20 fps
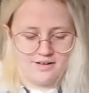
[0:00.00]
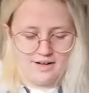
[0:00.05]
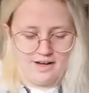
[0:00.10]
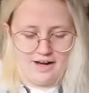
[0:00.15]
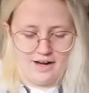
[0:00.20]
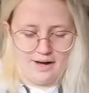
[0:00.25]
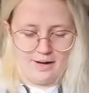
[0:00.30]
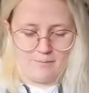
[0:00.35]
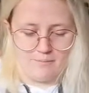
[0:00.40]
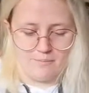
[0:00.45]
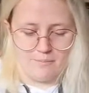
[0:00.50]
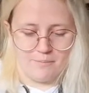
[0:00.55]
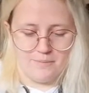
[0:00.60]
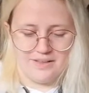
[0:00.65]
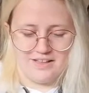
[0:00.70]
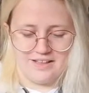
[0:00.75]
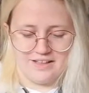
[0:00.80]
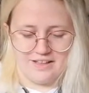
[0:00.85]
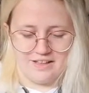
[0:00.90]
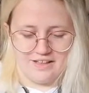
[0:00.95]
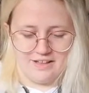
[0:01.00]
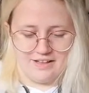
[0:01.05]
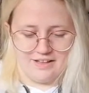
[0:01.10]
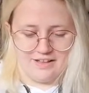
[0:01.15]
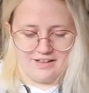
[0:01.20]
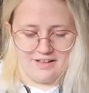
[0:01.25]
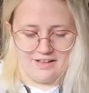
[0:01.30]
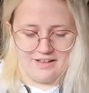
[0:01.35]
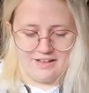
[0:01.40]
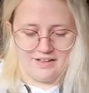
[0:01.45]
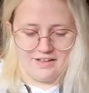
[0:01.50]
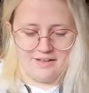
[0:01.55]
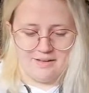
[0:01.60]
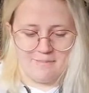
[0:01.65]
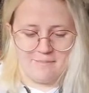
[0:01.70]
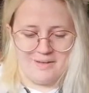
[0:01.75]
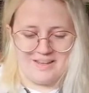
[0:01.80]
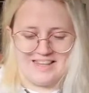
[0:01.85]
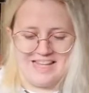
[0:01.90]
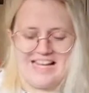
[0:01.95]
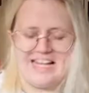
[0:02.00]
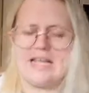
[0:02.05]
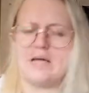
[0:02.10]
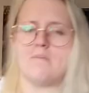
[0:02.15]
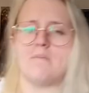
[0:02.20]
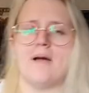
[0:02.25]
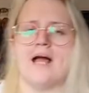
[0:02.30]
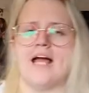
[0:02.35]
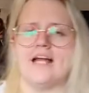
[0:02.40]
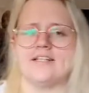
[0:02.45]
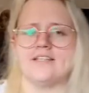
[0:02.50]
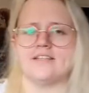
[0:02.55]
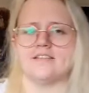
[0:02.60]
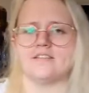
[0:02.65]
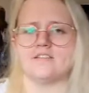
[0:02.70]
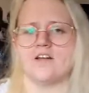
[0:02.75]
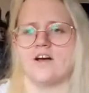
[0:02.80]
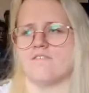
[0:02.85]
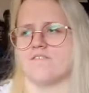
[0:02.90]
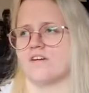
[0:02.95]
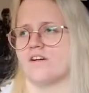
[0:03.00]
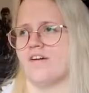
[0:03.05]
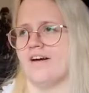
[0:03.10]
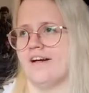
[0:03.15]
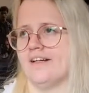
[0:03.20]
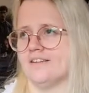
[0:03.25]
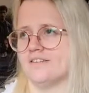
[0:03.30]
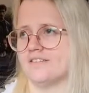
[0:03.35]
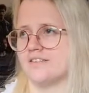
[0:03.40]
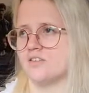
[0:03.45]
But then he abandons her for Grace.